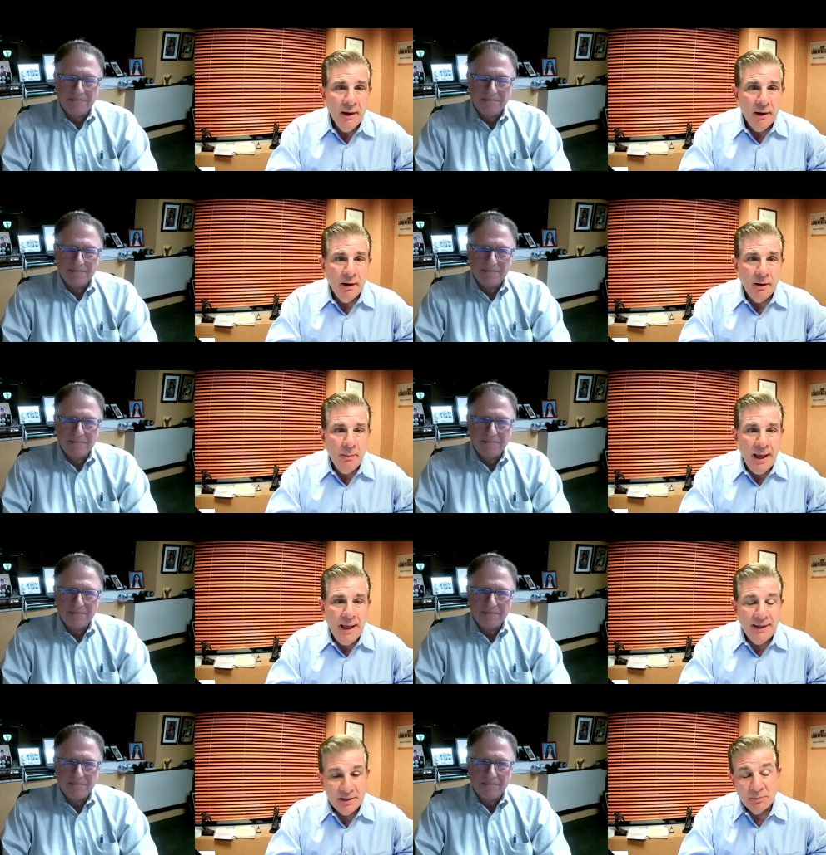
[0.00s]
Speaker 1: Um,
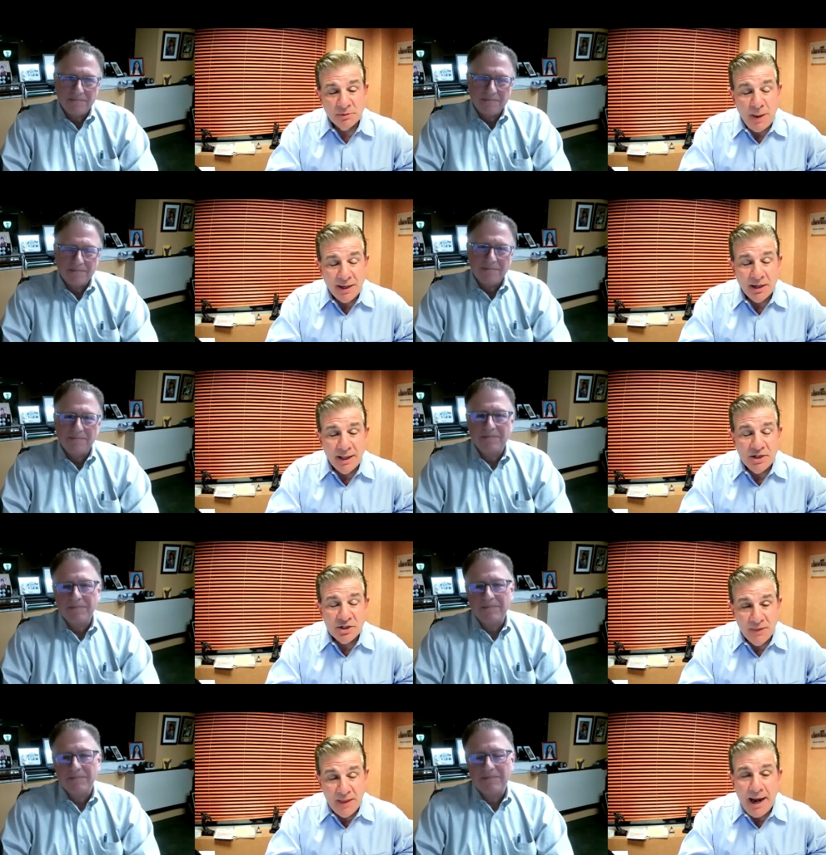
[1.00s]
and there's some
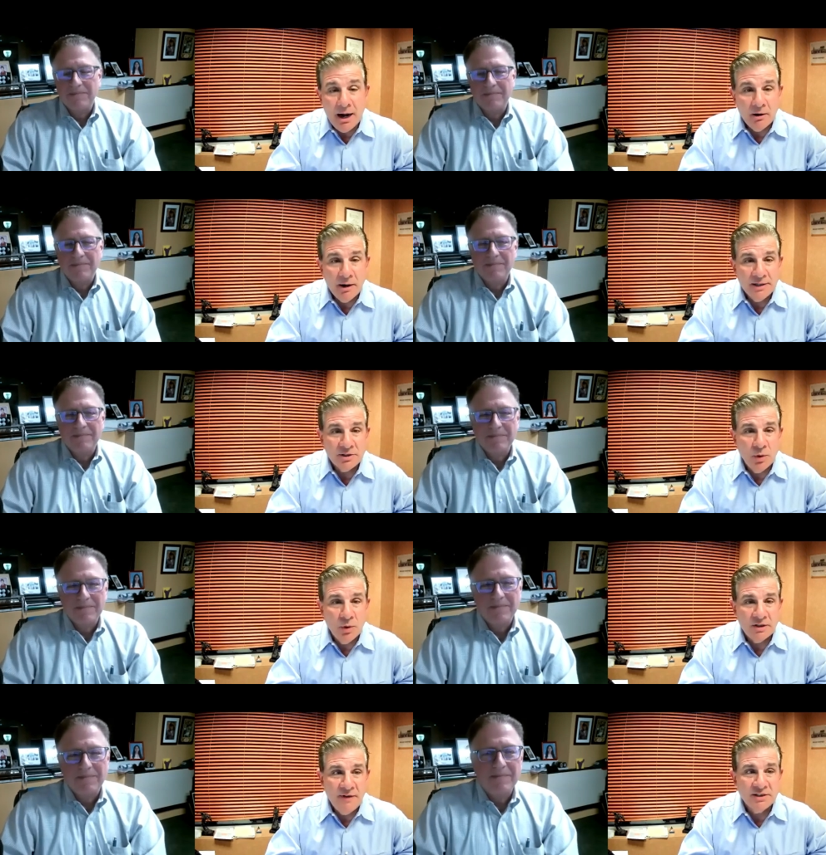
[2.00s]
speculation there as to
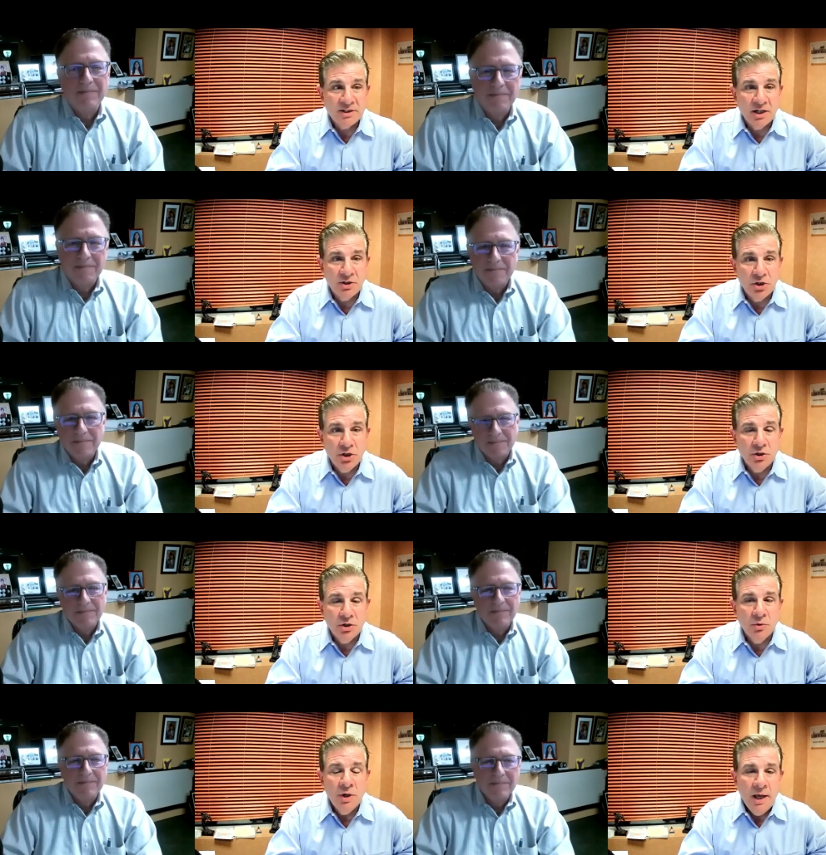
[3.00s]
what the Fed's going to
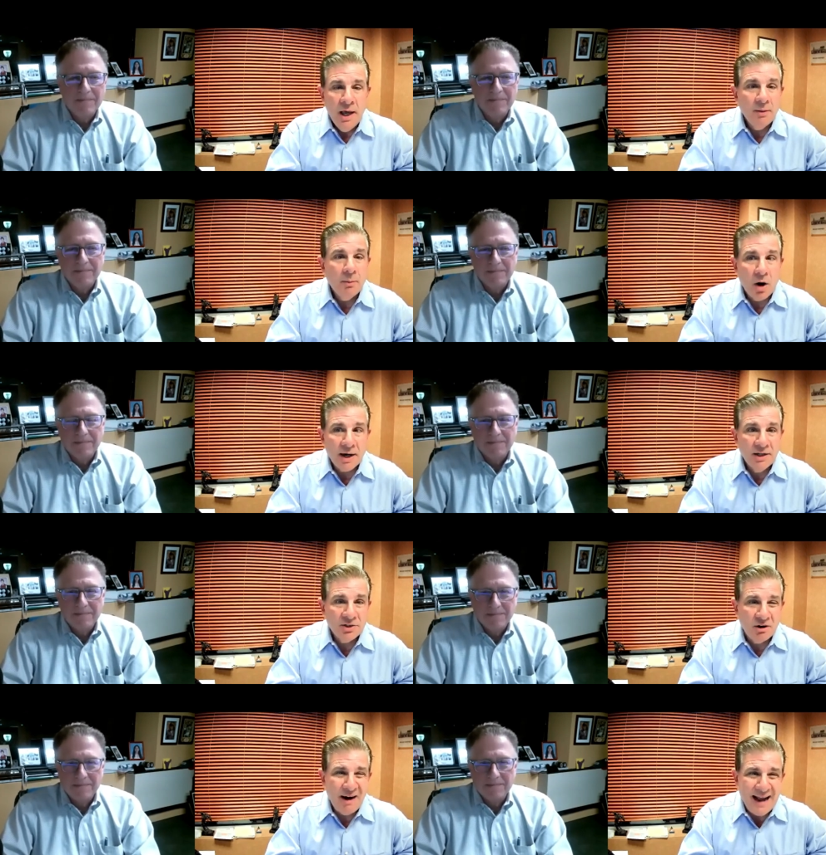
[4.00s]
do, and the
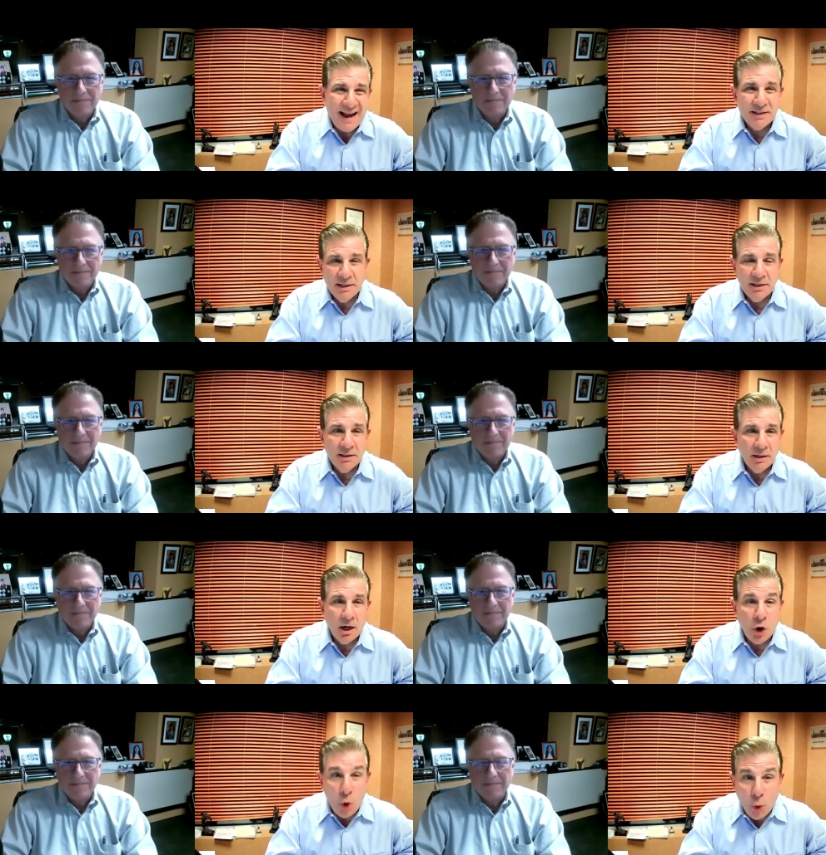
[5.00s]
markets are acting
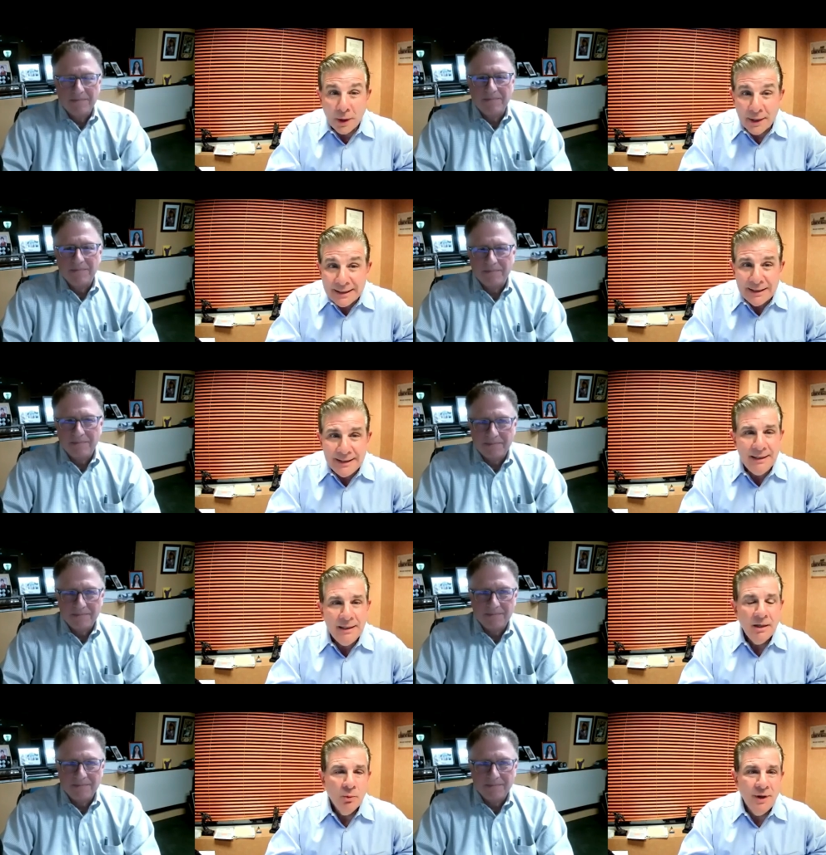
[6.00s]
accordingly.